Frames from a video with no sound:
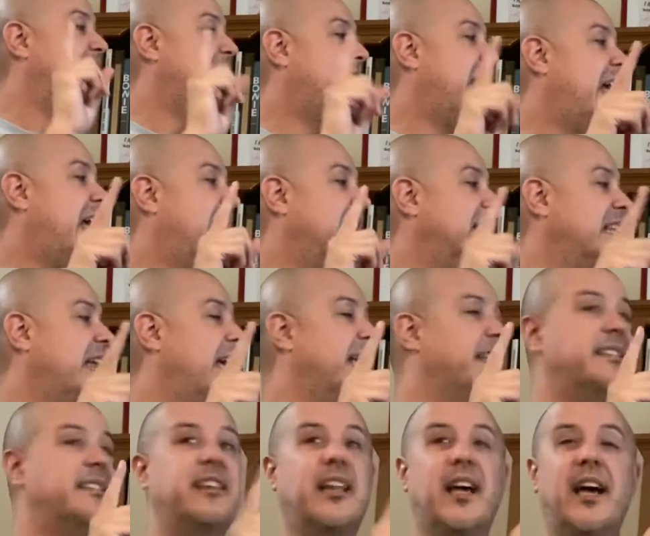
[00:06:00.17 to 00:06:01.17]
had
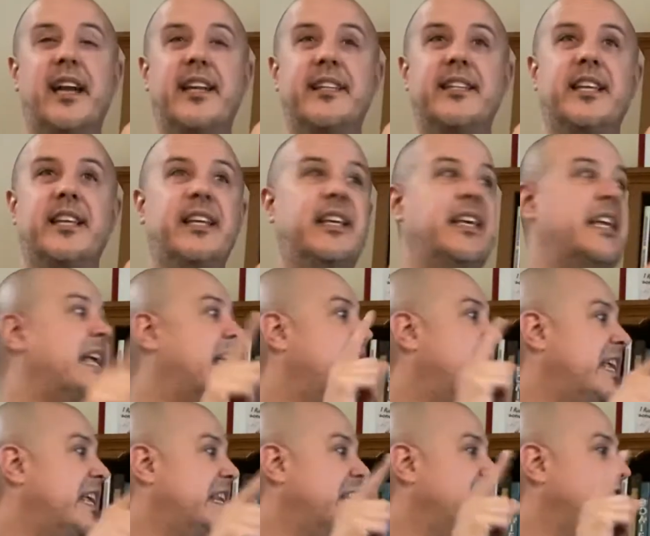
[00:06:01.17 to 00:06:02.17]
last night.
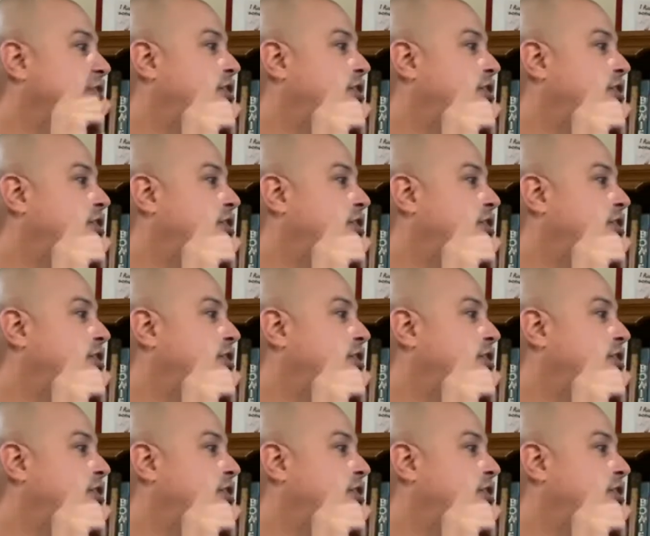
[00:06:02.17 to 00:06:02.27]
In his